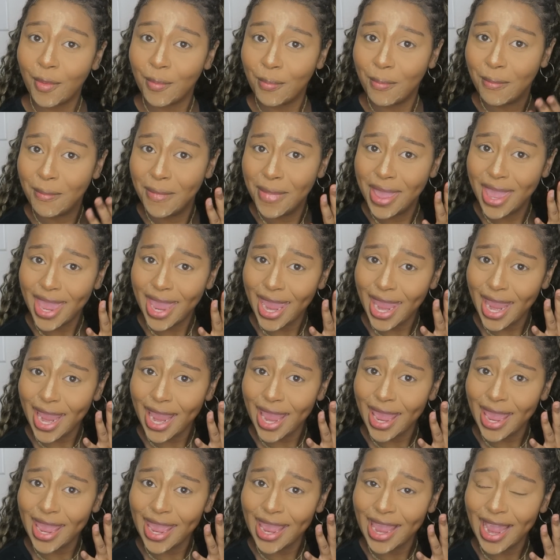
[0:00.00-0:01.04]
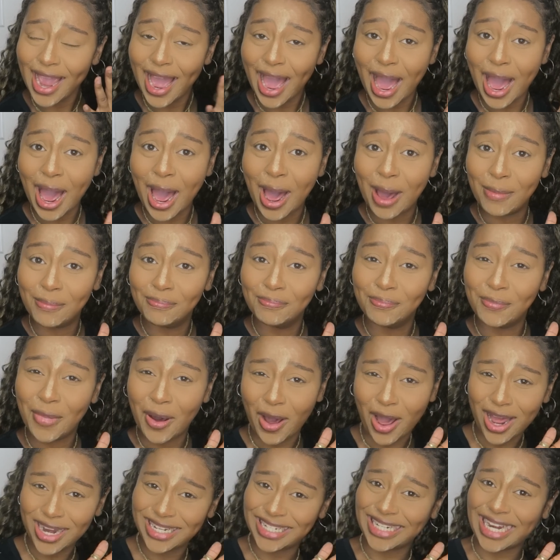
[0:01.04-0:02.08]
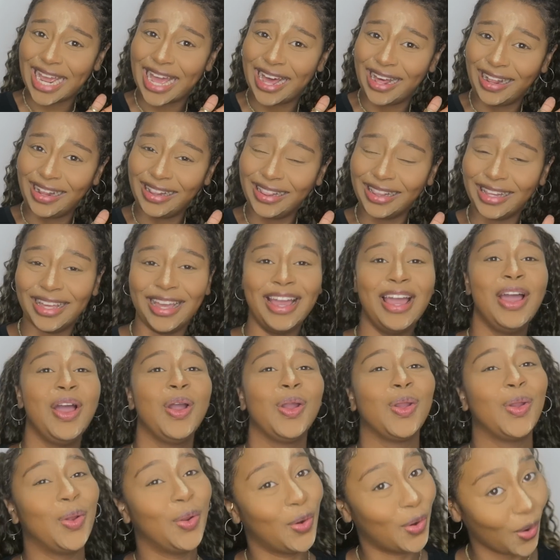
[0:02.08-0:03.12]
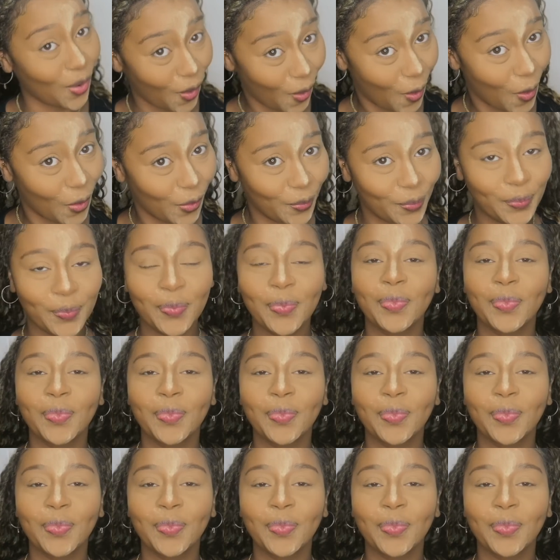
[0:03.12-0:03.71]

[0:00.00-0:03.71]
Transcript: Me? A model? Girl.